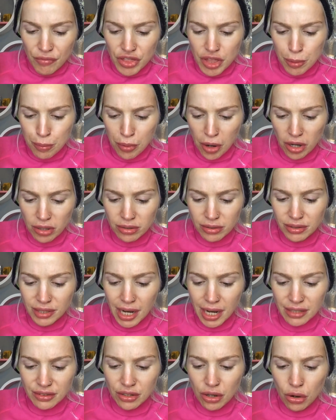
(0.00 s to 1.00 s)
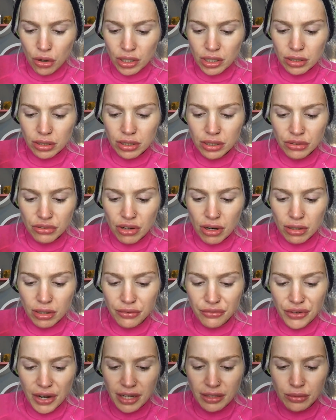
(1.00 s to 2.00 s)
The product has oil control
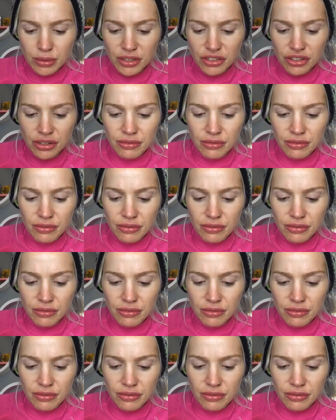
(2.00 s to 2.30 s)
effect which